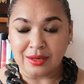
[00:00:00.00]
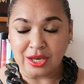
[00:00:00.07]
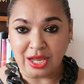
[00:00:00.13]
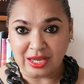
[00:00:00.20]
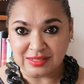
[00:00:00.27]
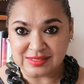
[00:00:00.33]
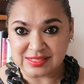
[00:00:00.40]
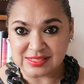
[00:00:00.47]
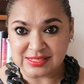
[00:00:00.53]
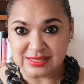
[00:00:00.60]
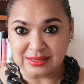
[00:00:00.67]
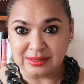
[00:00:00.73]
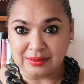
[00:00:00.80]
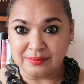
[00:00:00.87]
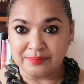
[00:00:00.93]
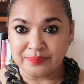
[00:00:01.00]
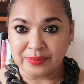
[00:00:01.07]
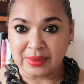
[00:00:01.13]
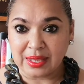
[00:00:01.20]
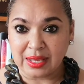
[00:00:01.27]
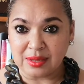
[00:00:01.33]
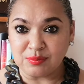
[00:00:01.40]
last year,
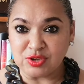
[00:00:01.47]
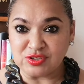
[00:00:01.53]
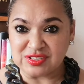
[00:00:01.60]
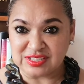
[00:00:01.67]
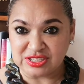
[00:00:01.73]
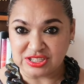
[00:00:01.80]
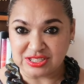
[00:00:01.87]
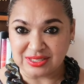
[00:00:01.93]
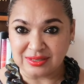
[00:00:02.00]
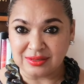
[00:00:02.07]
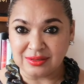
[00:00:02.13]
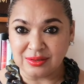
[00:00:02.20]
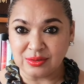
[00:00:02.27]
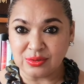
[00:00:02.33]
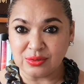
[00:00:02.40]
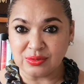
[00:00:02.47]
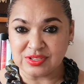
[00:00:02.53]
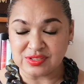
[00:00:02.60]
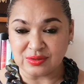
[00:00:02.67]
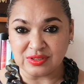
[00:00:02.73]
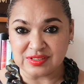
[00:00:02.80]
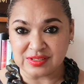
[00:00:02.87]
a musician who
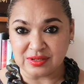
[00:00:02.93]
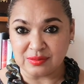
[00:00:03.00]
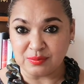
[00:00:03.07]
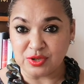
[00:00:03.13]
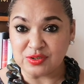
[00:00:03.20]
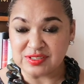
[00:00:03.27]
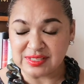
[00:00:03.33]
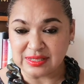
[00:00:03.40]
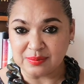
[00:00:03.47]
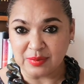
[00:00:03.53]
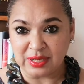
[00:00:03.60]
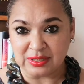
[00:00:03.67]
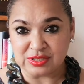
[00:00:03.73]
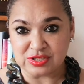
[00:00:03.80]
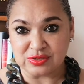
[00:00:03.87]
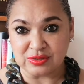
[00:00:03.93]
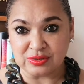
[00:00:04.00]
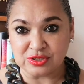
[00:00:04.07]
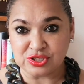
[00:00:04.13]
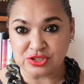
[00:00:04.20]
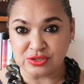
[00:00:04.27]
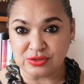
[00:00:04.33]
is also a music
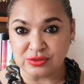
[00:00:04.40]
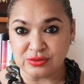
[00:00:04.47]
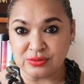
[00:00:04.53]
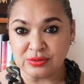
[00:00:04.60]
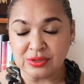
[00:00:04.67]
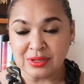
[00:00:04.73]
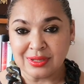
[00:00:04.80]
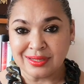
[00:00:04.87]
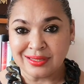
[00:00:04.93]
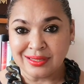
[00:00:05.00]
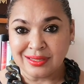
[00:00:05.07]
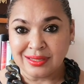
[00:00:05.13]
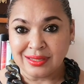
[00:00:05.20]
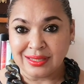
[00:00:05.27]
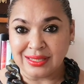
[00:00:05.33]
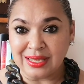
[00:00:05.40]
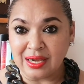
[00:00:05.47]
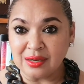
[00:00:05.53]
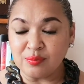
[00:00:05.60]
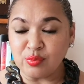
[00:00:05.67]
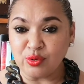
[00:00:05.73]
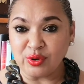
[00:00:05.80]
mentor to
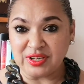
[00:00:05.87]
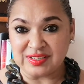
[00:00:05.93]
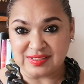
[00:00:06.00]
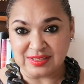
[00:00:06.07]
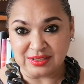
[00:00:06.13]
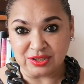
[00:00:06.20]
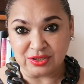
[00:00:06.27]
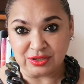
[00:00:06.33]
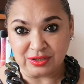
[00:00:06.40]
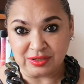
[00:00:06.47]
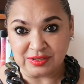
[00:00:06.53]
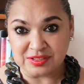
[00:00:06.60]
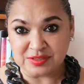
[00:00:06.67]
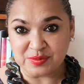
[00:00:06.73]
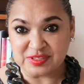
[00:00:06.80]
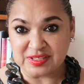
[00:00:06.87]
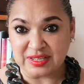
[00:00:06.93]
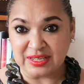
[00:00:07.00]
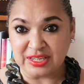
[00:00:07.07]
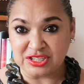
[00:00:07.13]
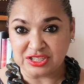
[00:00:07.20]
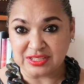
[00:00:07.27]
young boys and girls was
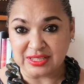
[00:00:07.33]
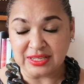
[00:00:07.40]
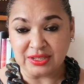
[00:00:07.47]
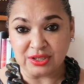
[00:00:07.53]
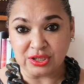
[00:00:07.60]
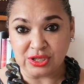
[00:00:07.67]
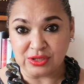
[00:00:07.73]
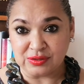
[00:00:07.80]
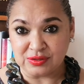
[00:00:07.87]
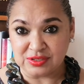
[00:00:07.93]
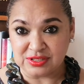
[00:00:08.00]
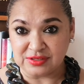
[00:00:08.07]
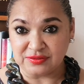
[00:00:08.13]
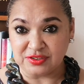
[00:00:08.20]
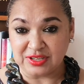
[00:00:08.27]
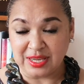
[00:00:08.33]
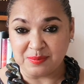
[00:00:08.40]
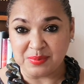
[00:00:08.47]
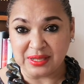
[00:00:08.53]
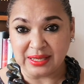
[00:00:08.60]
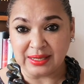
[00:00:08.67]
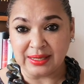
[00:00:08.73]
allegedly accused of
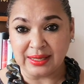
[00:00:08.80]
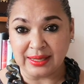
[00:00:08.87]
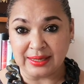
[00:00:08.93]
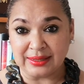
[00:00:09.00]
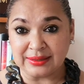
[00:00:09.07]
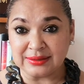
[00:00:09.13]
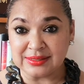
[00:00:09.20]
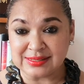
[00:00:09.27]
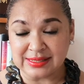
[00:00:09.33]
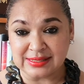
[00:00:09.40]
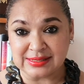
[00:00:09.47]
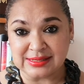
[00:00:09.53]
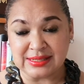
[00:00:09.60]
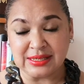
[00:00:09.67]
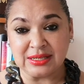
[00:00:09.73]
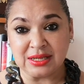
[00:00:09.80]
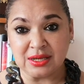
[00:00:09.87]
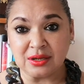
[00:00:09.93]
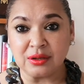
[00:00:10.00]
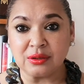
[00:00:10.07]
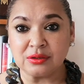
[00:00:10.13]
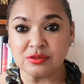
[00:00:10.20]
raping a little 16
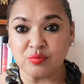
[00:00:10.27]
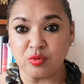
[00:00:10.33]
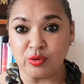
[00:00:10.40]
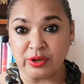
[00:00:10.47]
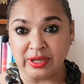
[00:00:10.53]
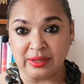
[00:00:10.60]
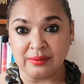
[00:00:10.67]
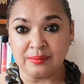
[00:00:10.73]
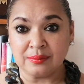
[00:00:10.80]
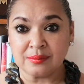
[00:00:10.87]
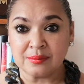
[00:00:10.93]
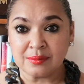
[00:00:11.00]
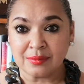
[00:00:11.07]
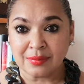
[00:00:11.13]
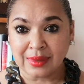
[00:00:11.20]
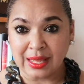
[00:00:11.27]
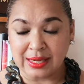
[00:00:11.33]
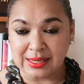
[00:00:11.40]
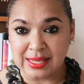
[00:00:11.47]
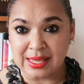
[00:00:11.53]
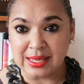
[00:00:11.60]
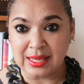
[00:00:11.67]
year old boy
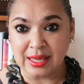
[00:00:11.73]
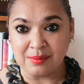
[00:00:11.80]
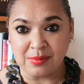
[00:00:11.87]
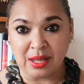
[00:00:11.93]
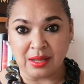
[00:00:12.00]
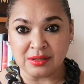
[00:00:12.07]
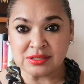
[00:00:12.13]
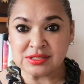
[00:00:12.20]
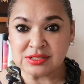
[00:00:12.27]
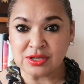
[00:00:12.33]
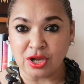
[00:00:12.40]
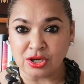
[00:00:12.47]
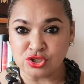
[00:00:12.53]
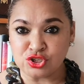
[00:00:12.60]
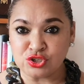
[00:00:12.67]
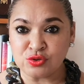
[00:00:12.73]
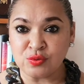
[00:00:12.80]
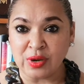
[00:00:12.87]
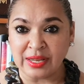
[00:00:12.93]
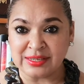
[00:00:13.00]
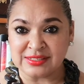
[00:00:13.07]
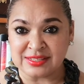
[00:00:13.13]
and he came out on
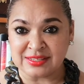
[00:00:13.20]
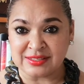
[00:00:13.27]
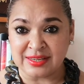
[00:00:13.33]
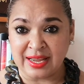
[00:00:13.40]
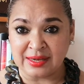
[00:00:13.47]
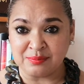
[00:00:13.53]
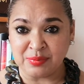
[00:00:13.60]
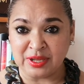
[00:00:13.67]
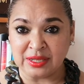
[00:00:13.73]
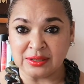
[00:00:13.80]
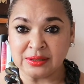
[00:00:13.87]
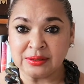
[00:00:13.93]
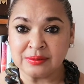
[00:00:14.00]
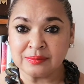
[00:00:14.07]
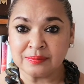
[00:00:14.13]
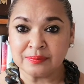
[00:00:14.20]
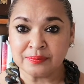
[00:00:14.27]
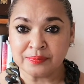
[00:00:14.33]
200 rand bail.